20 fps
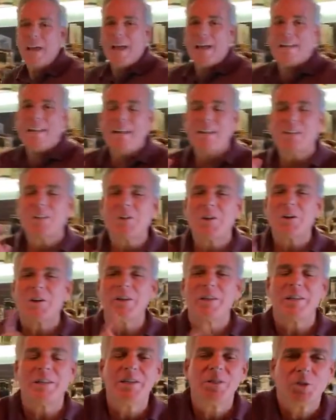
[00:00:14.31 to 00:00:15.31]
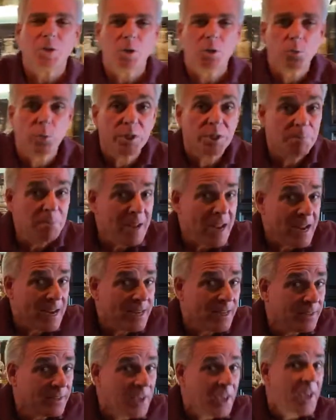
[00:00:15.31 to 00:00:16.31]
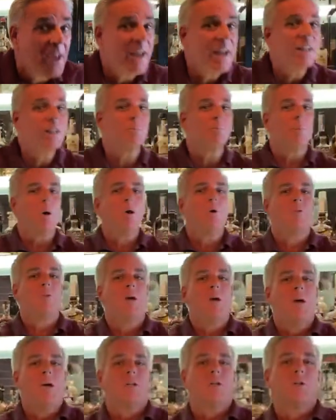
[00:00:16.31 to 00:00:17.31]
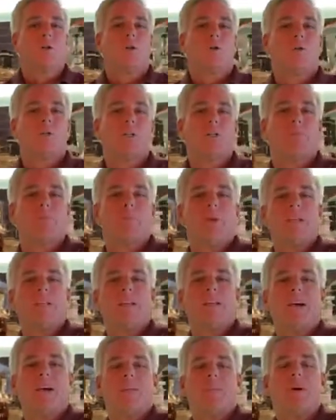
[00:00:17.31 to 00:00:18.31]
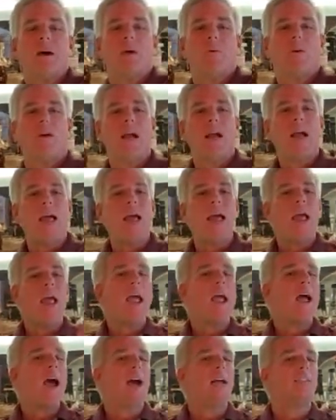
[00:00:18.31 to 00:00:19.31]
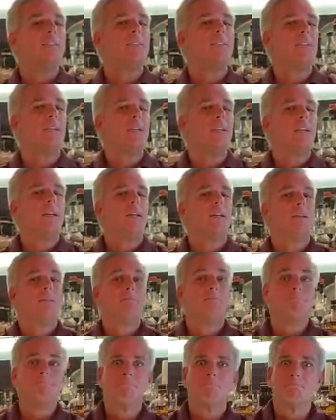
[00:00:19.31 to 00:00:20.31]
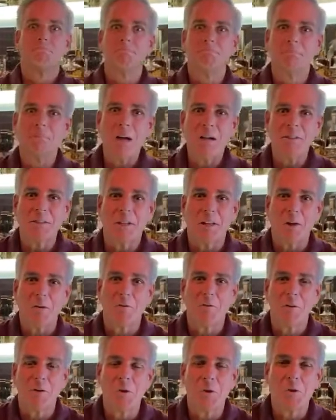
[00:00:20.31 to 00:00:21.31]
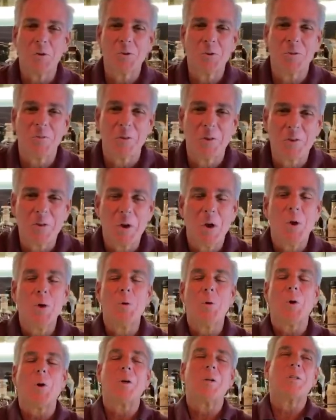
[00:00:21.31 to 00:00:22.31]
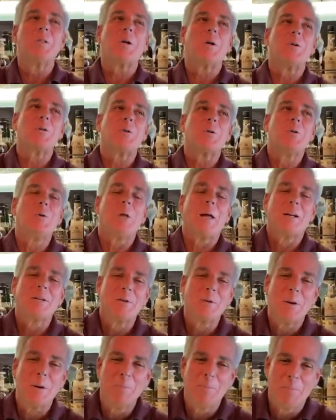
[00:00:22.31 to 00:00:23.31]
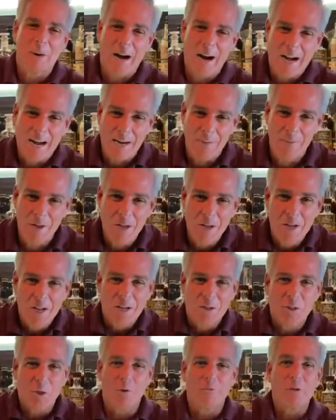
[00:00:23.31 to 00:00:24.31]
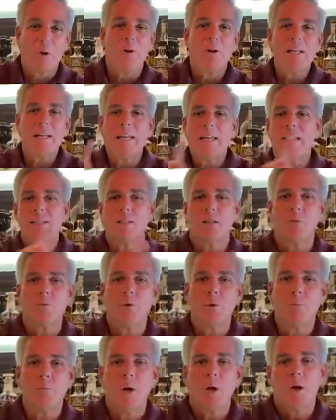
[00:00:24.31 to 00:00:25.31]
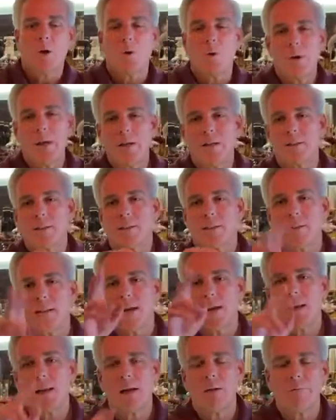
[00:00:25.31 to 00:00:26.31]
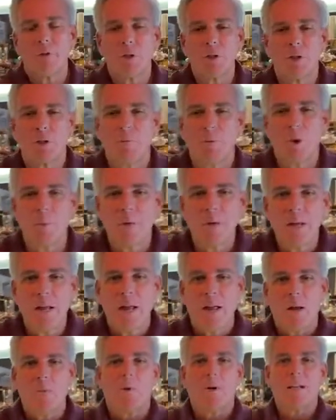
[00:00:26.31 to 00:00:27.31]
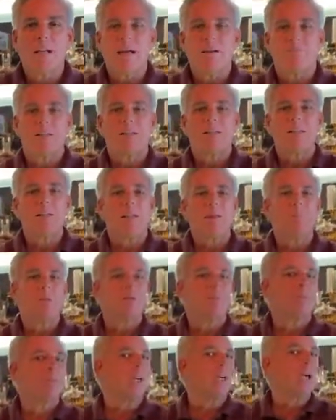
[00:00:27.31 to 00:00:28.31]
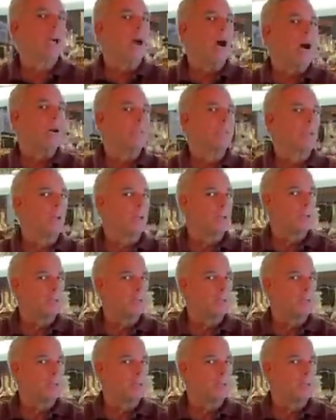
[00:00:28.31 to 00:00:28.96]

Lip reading: and 8 o'clock on the East Coast, which means it's both children's bedtime hour and cocktail hour for all those of us who are adults who like to imbibe. So if there are any kiddies in the room, go ahead and skedaddle out for just a moment, and we're going to have a little bit of adult